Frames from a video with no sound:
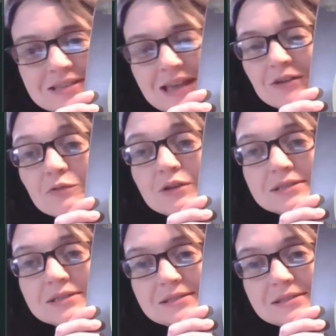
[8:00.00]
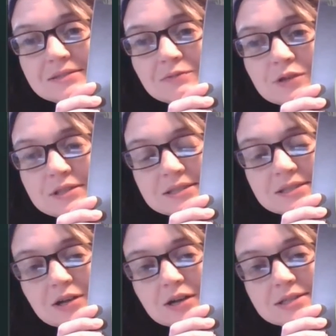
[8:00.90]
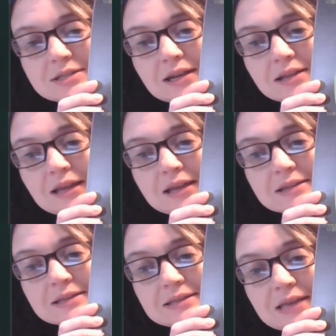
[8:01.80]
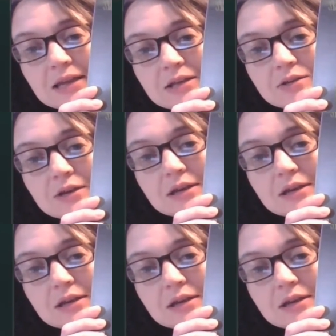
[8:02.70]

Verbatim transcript: sound once this, once it starts getting late in the day, and you